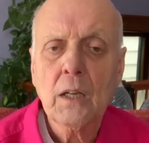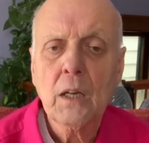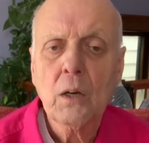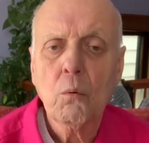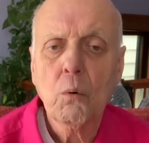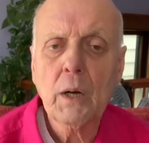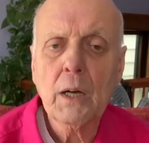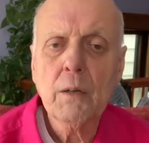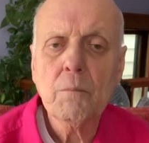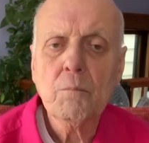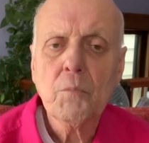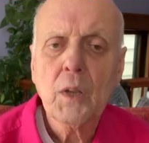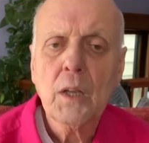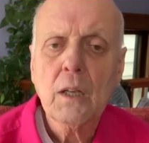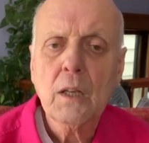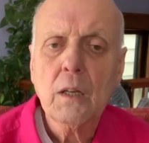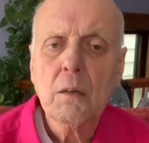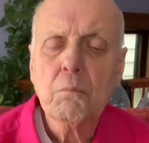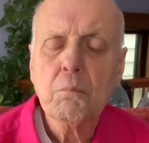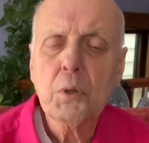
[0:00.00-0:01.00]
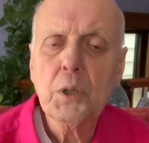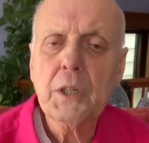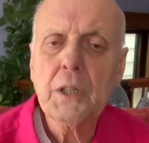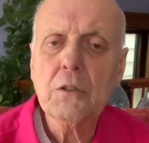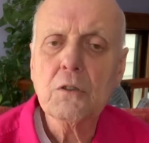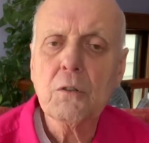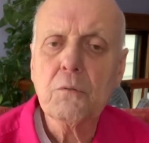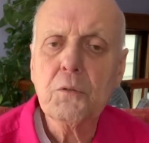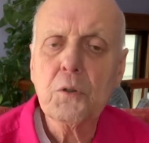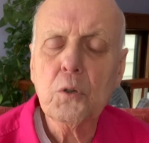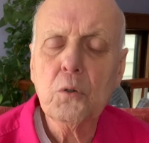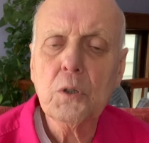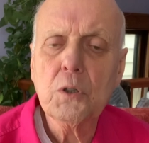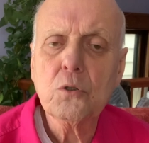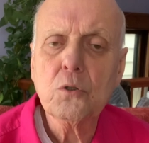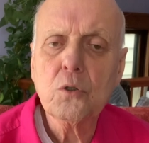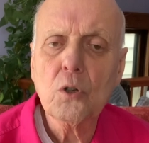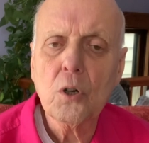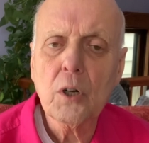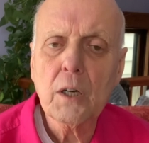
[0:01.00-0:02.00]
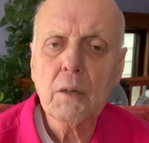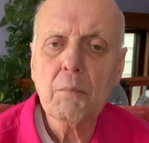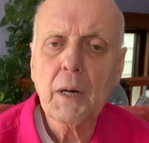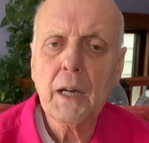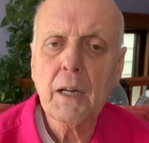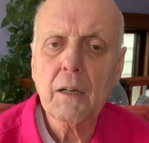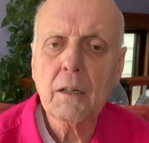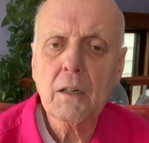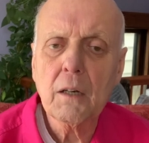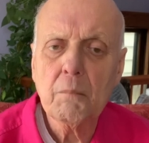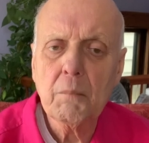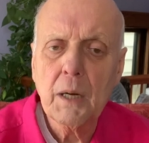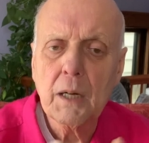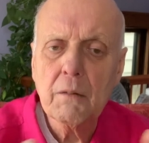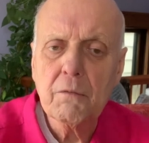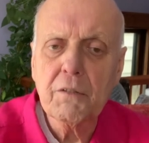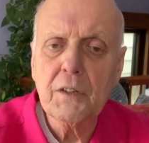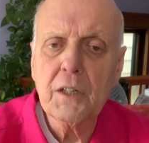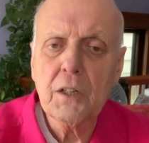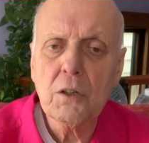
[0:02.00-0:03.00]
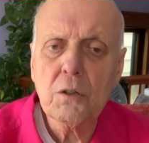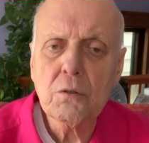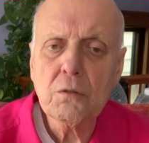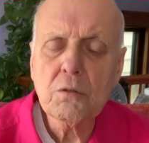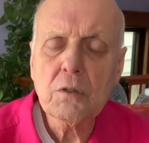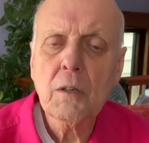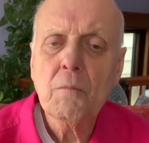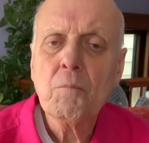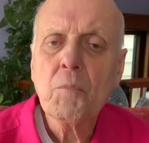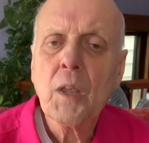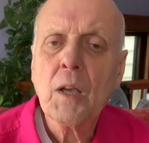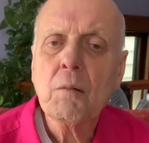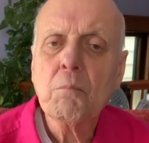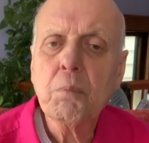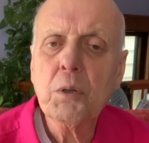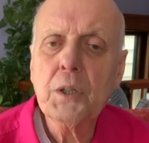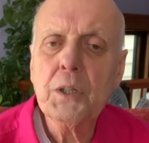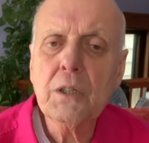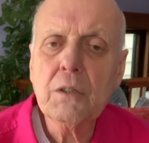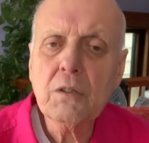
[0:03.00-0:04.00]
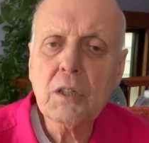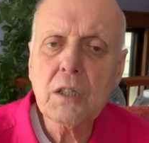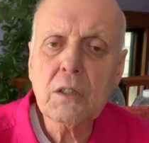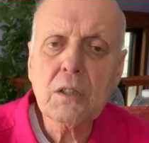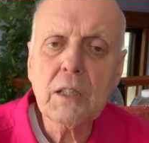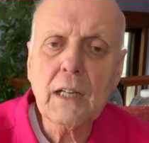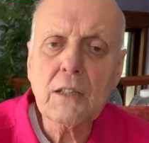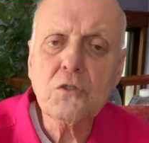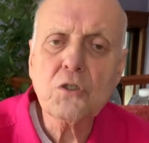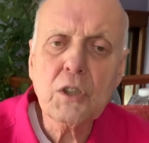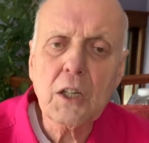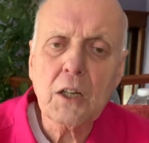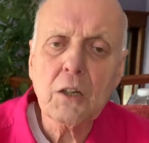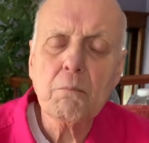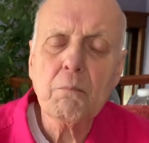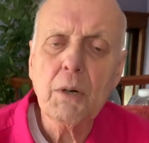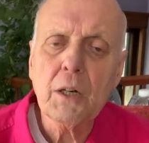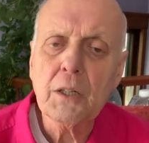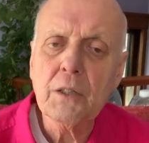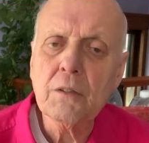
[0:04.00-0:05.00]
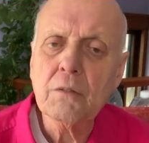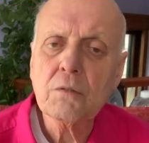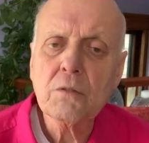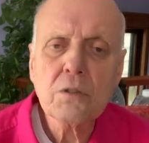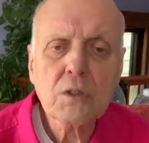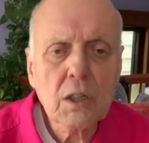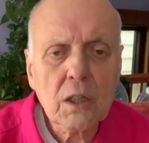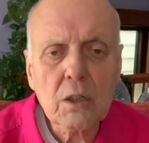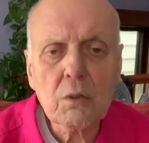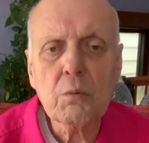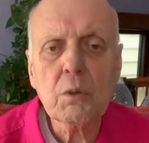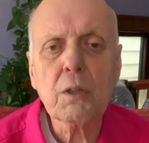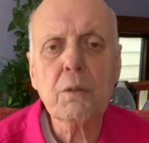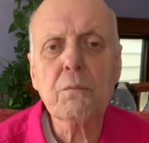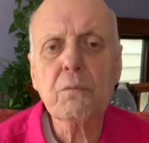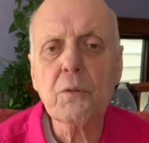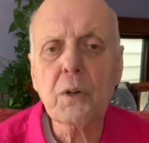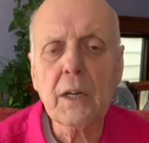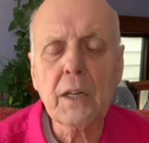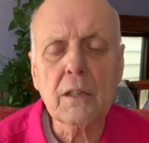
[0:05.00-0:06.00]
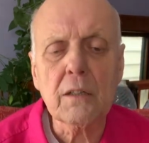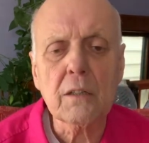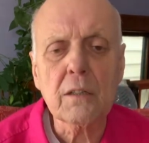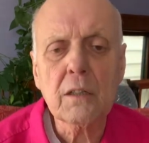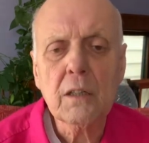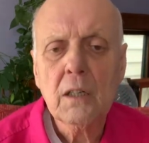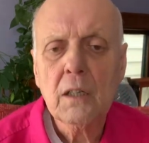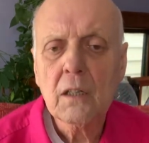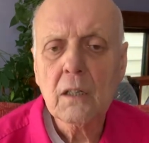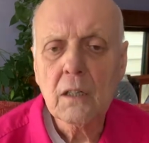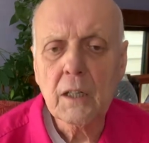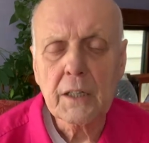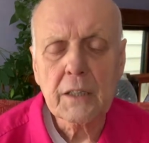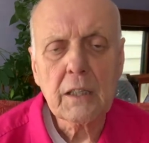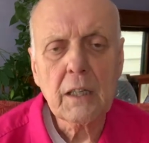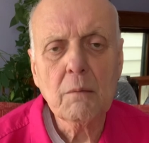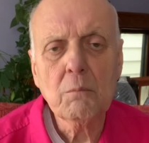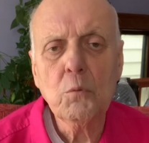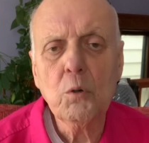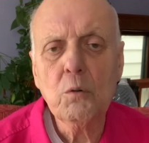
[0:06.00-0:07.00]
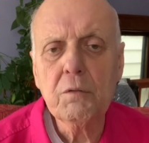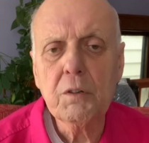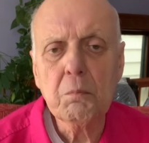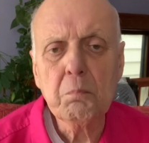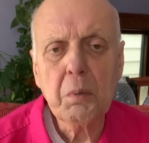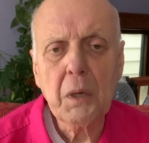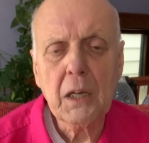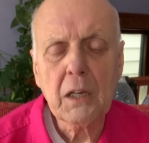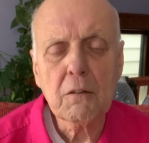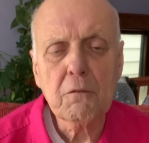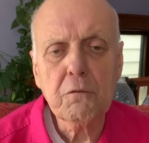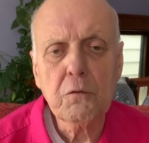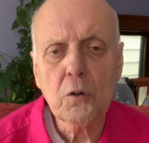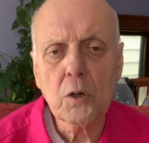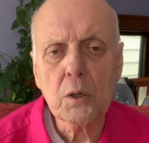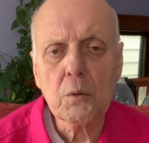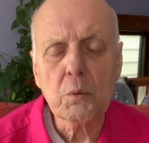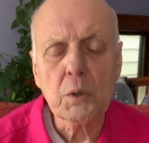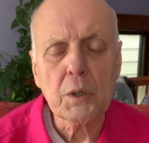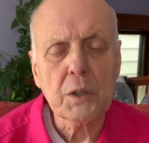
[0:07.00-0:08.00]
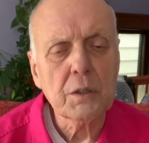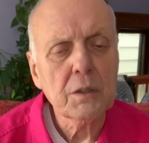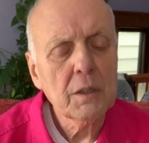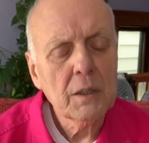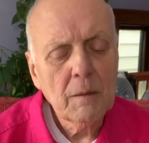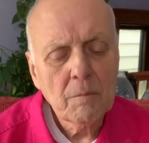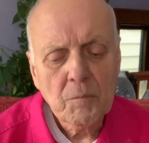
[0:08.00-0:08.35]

Well, please, if you enjoy my videos, please hit that share button. Share it with a friend. Like that movie, Pay It Forward.